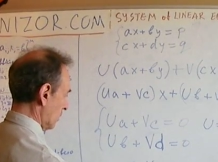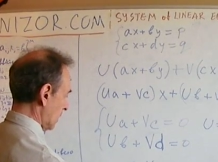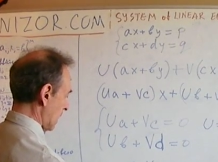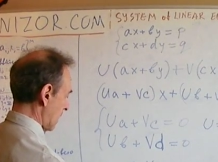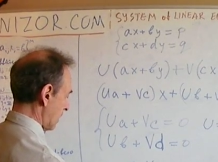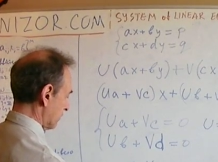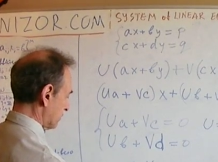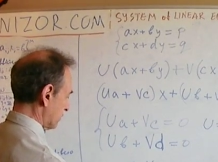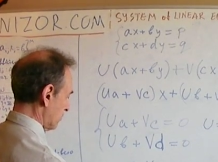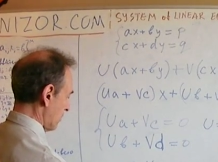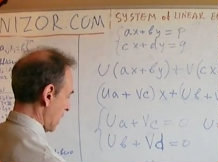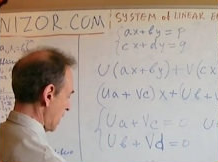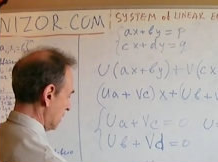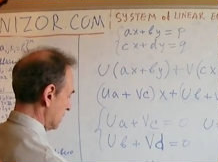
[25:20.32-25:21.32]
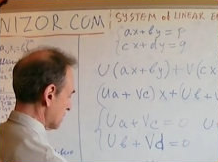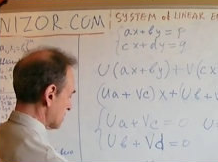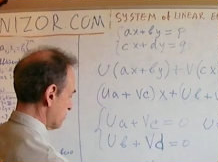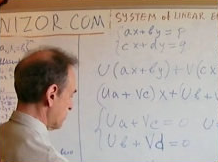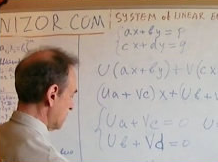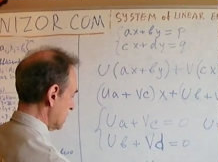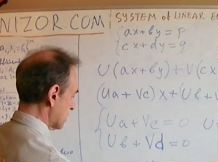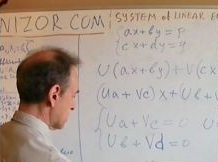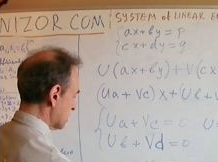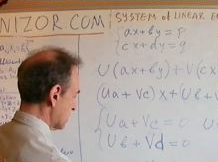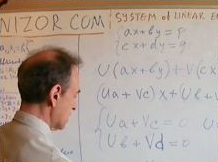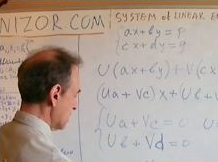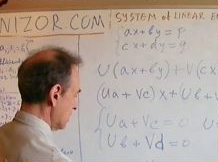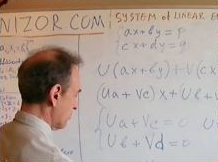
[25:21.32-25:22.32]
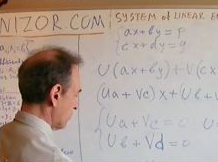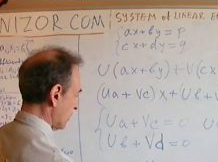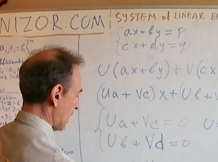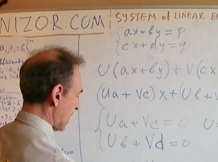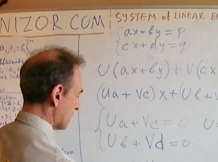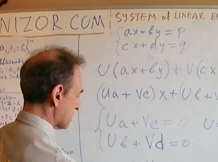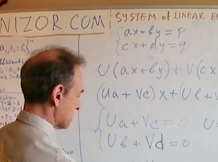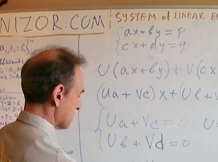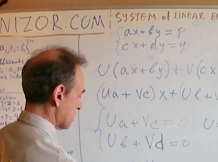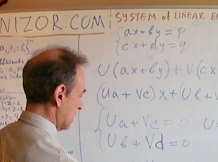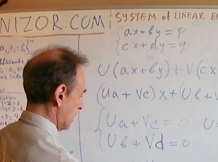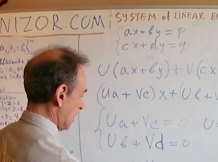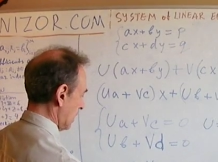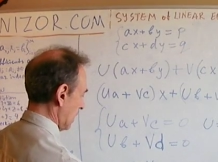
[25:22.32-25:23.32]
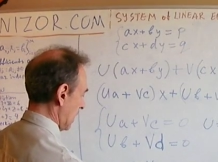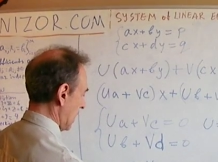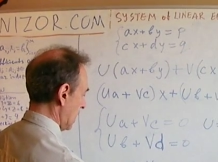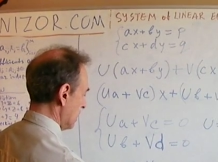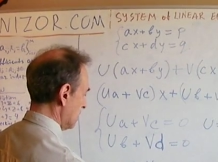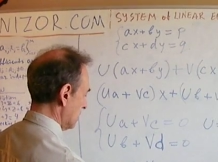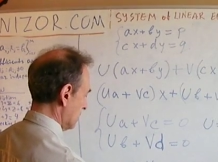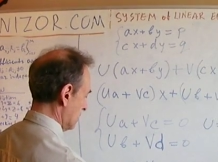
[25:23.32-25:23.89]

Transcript: have minus BC plus A